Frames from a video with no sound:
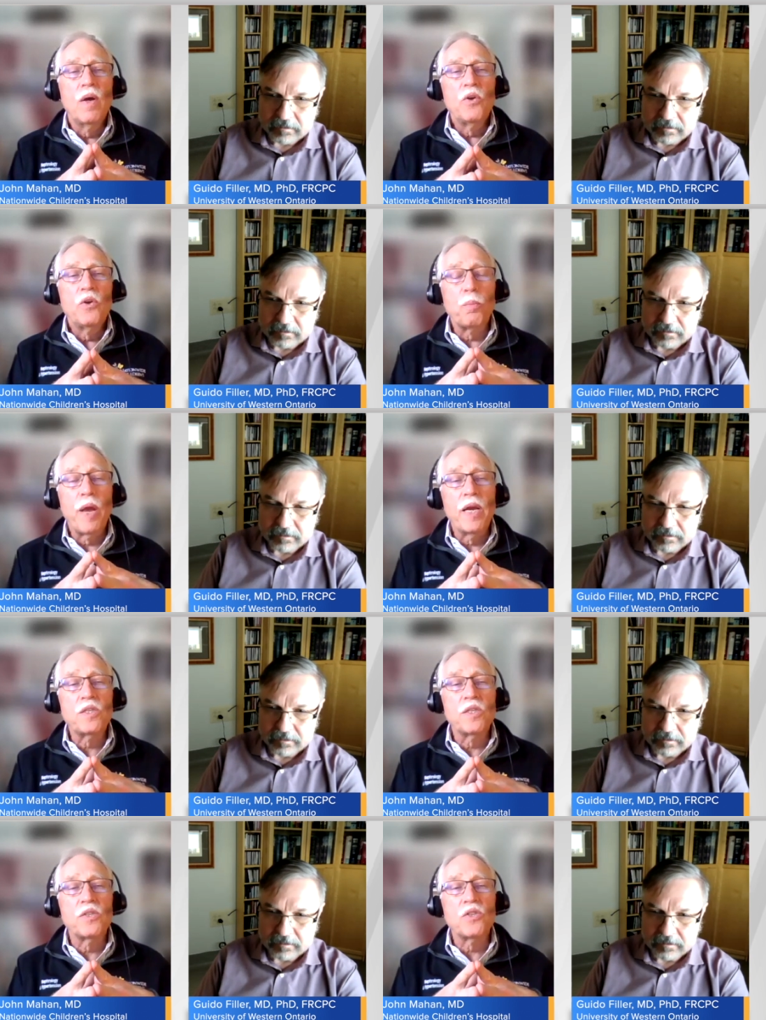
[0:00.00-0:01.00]
Speaker 1: your
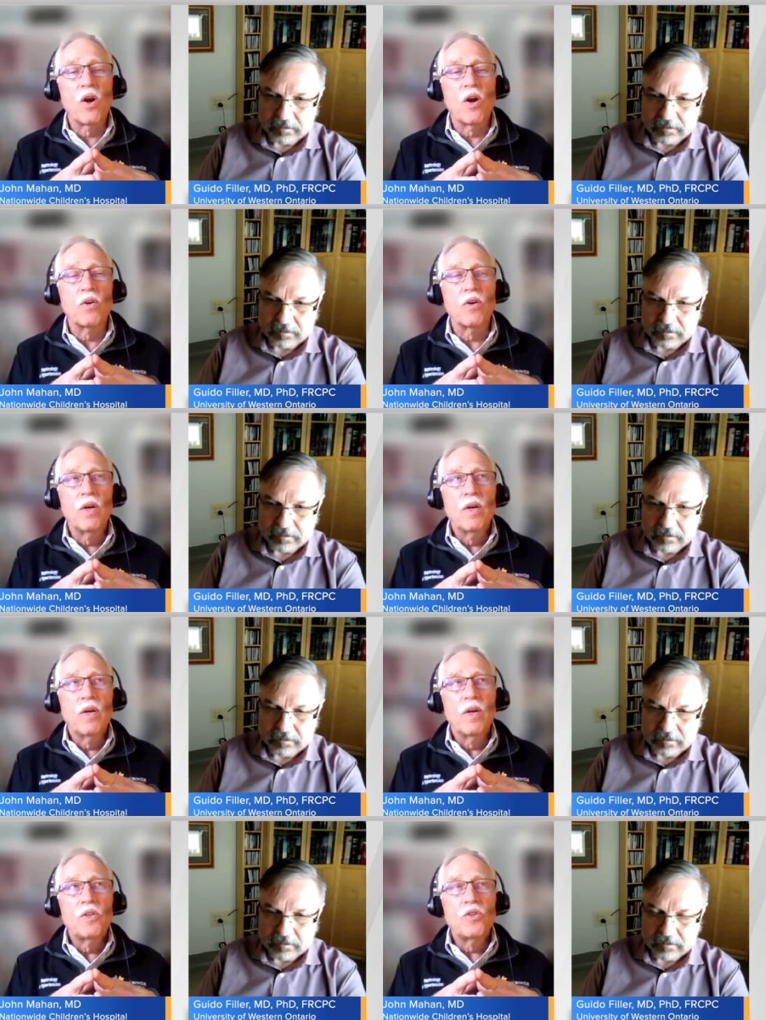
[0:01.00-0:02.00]
patients are
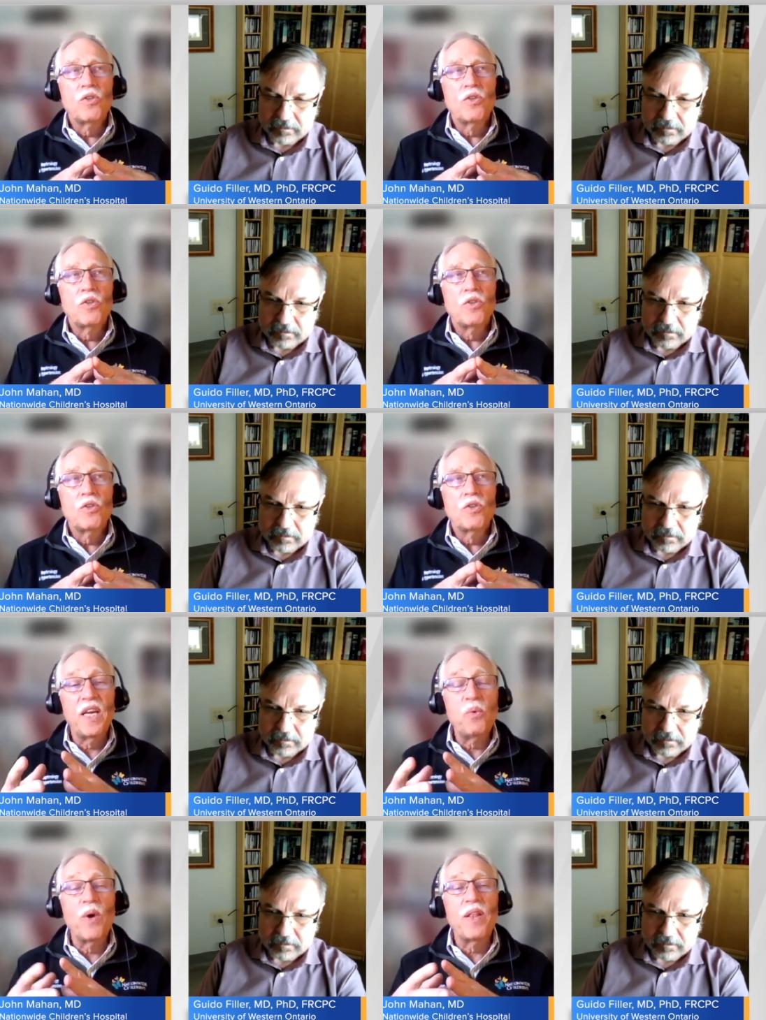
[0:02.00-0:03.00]
transition
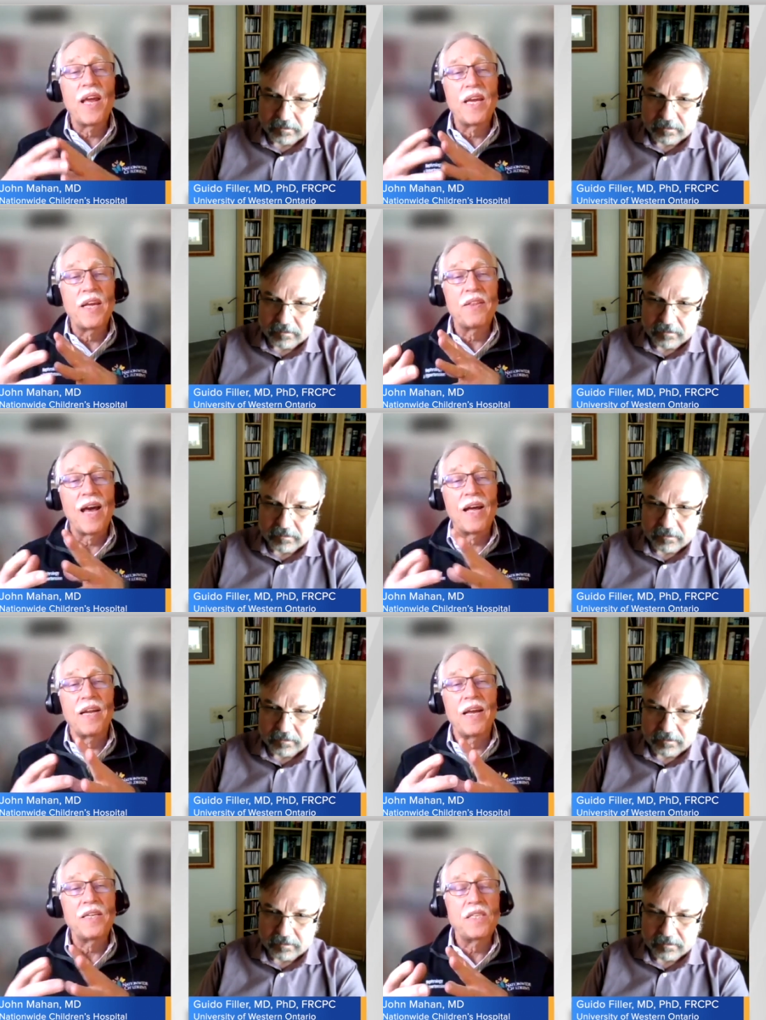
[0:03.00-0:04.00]
ready when they hit
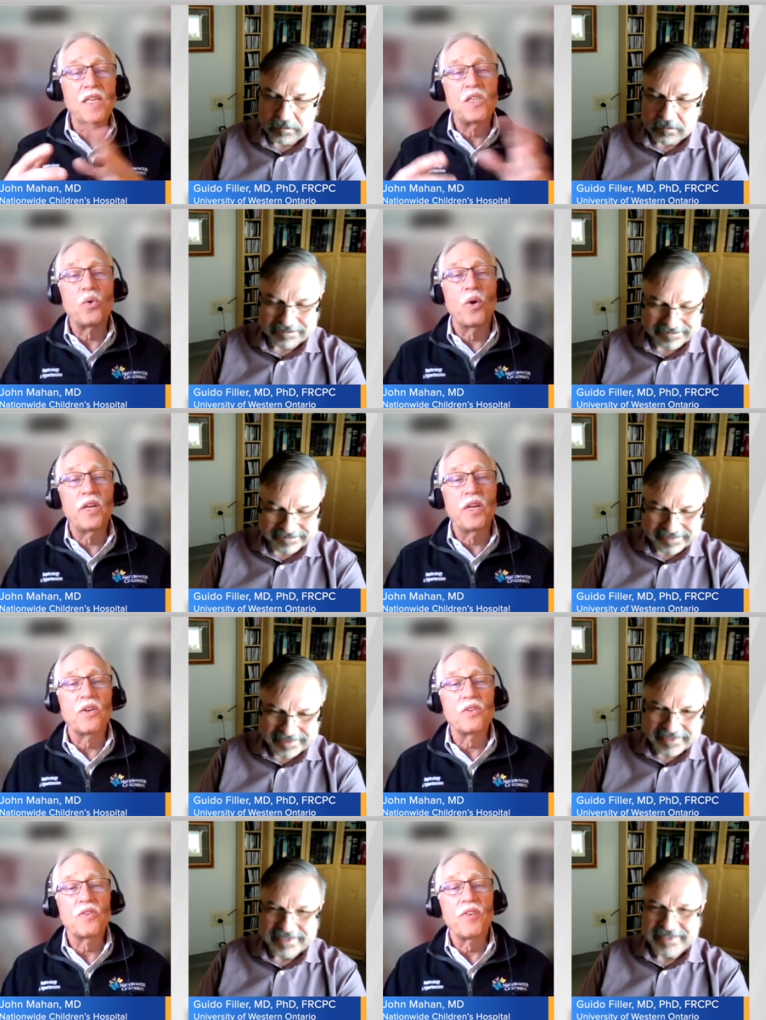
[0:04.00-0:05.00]
that 18, 20
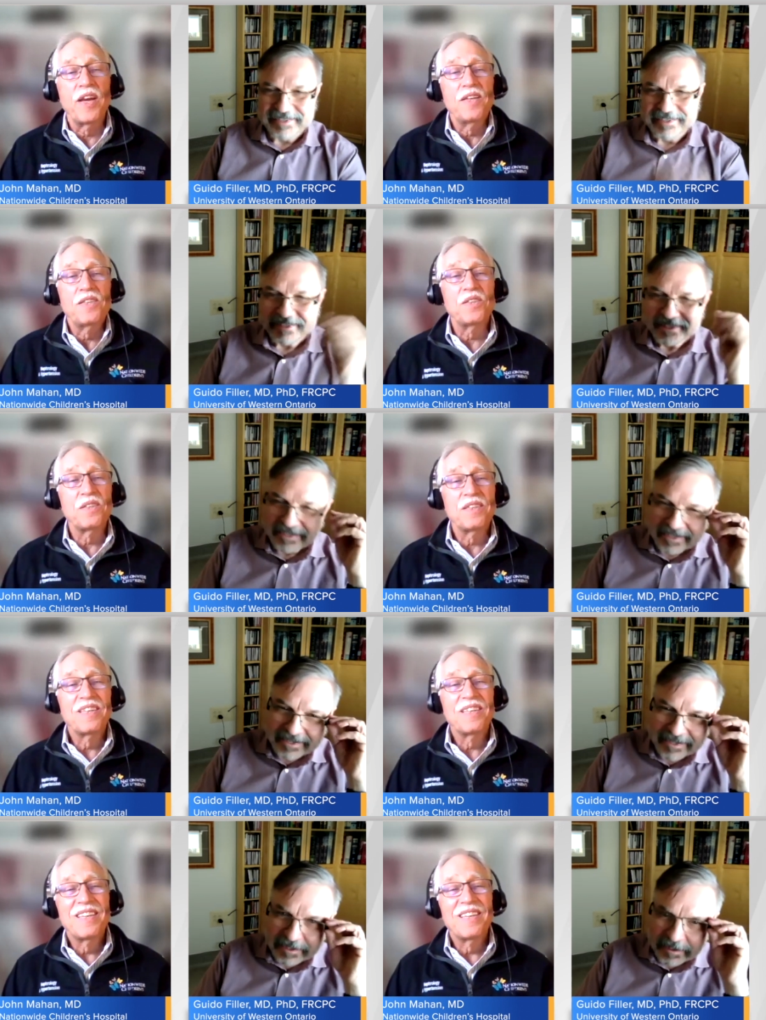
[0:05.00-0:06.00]
years of age?
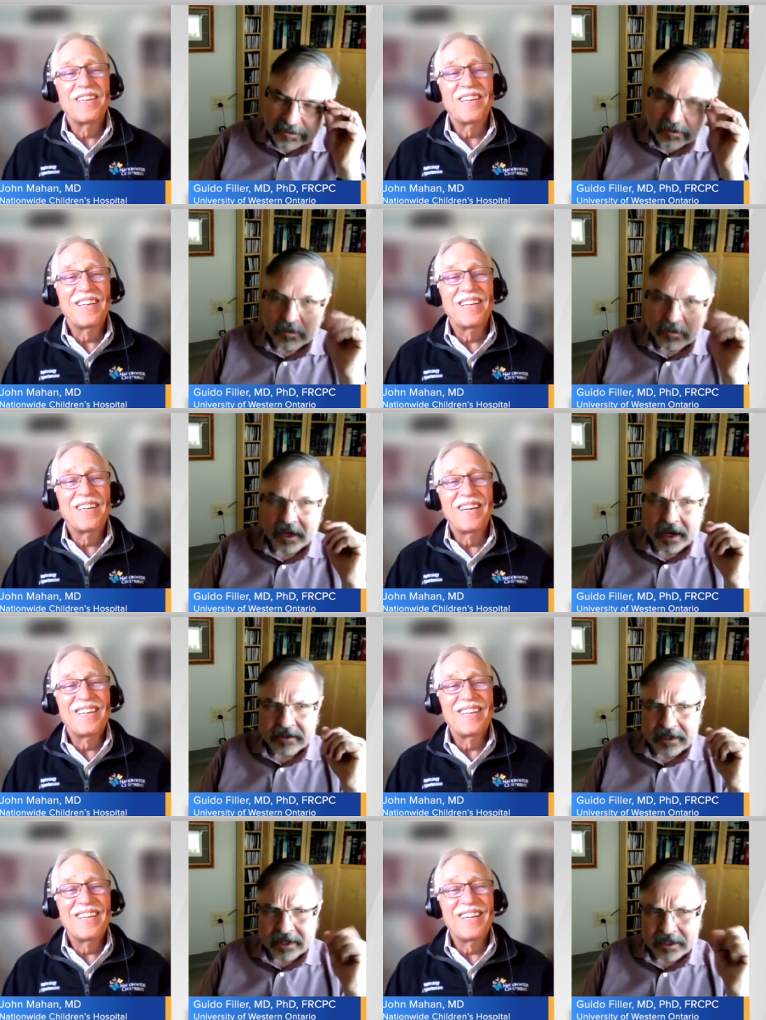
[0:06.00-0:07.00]
Speaker 2: So the
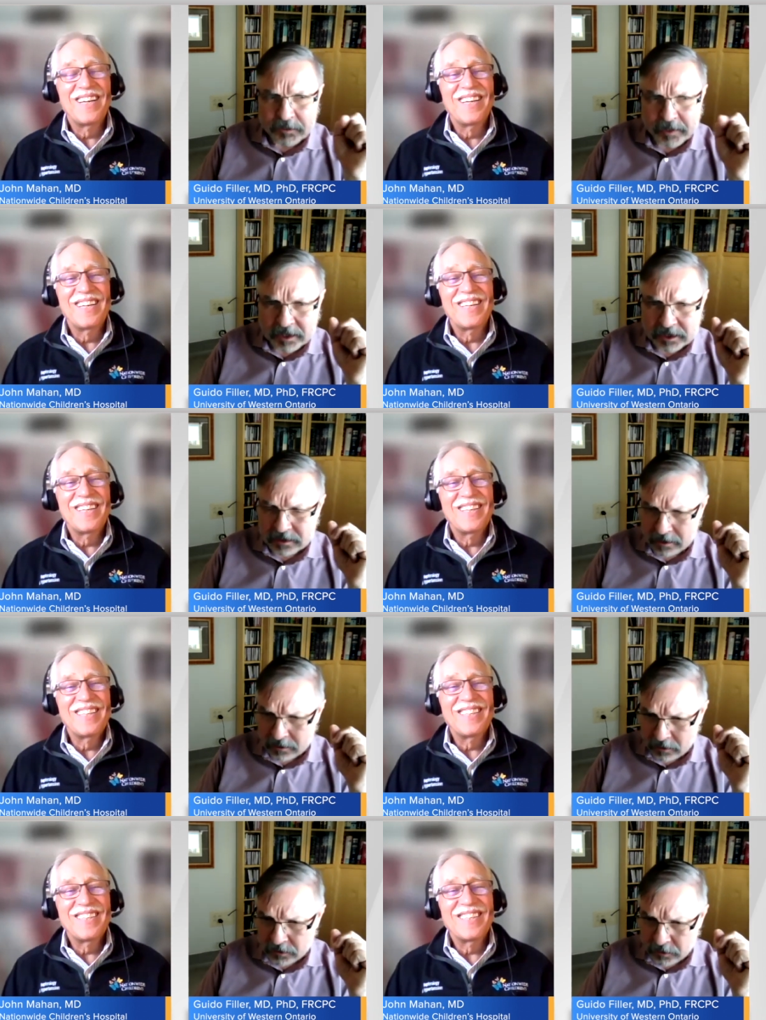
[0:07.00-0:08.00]
XLH patients are
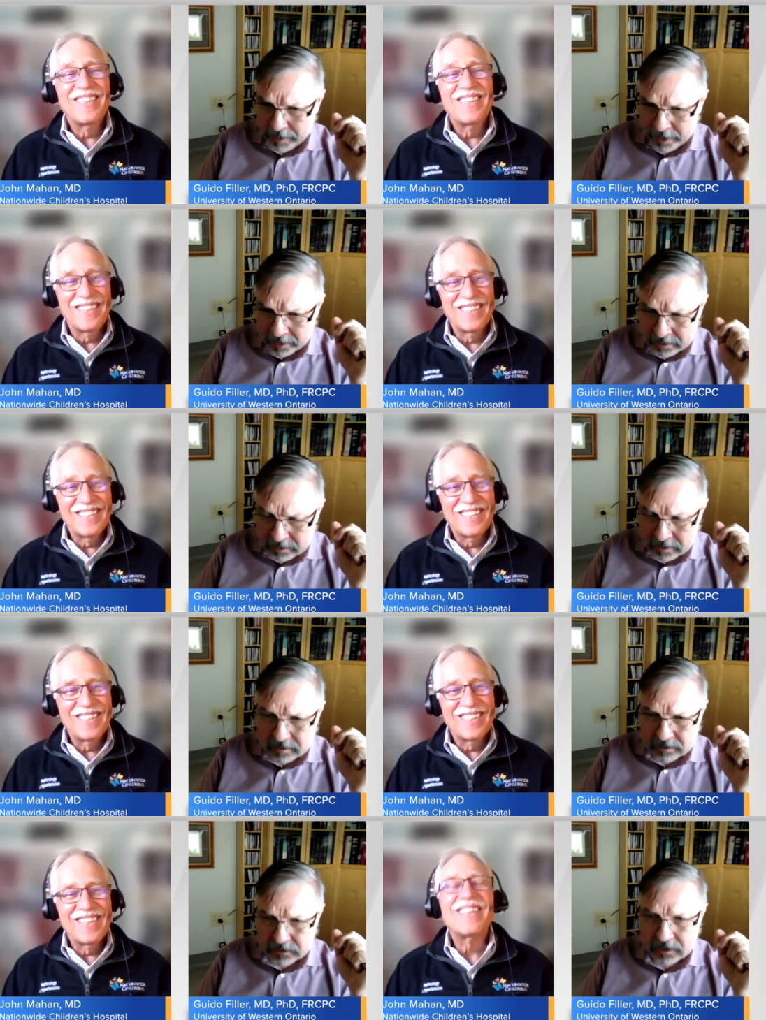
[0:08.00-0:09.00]
not too bad
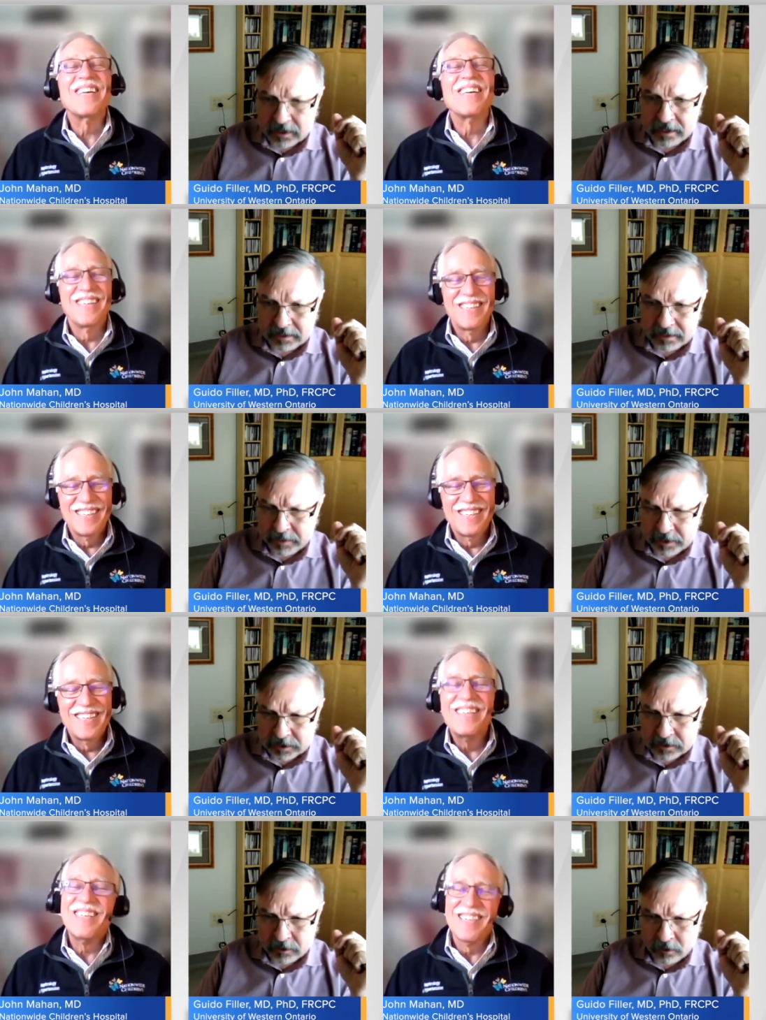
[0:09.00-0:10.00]
the CKD patients
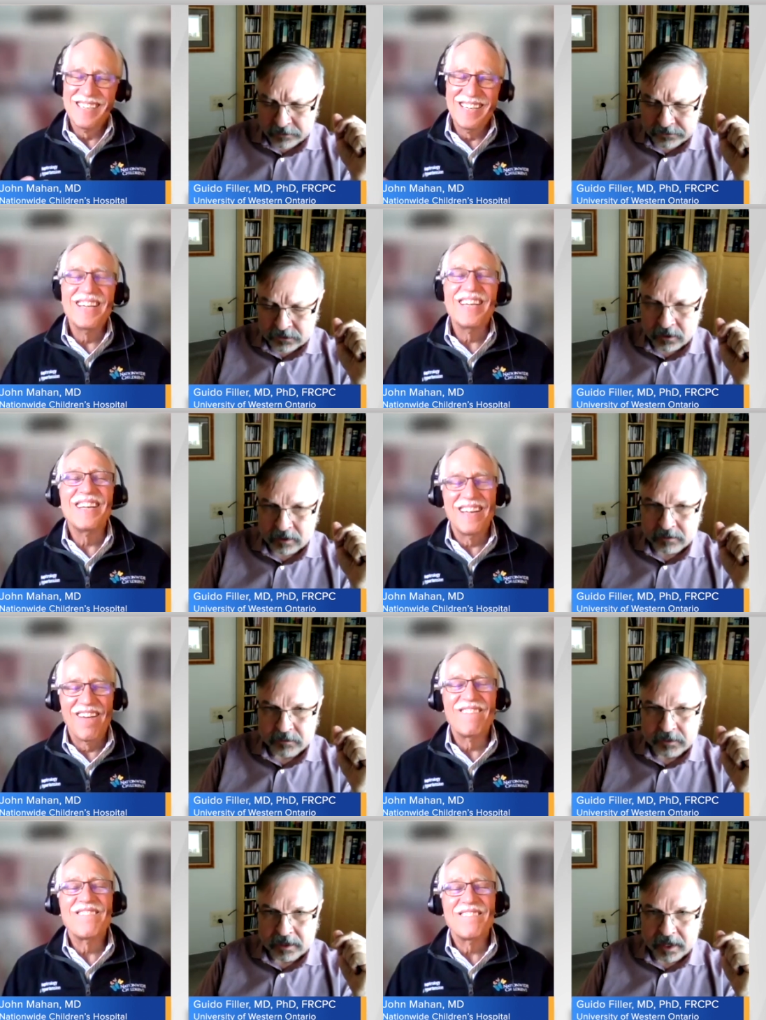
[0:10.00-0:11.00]
are often not.
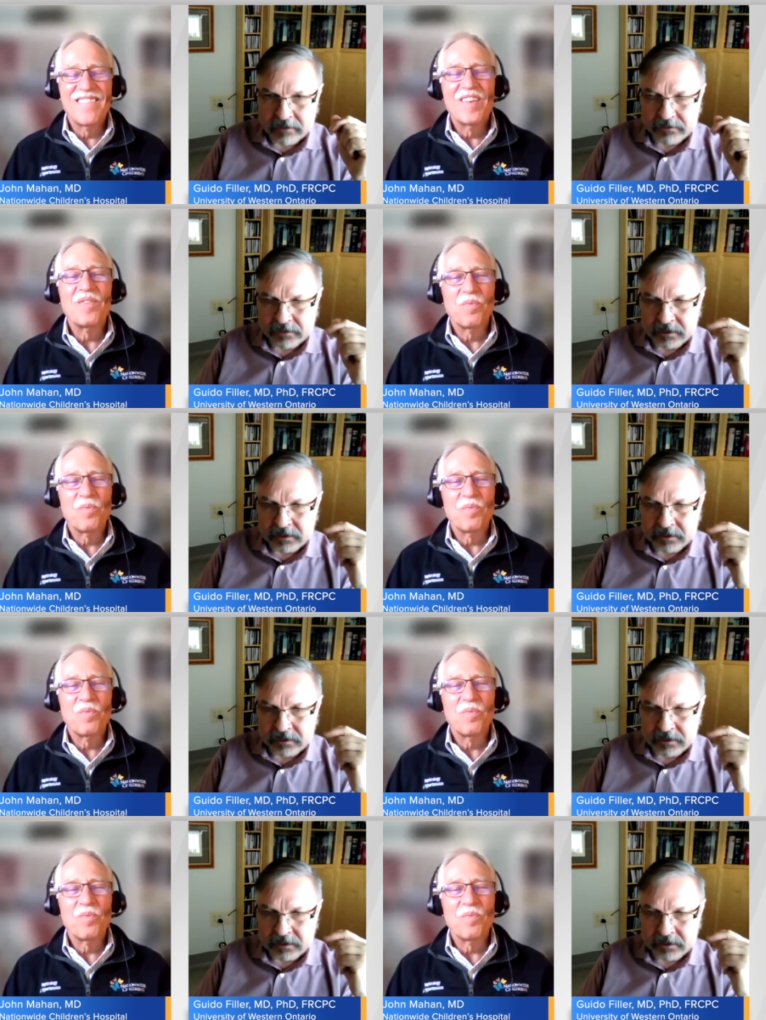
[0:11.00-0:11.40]
We have in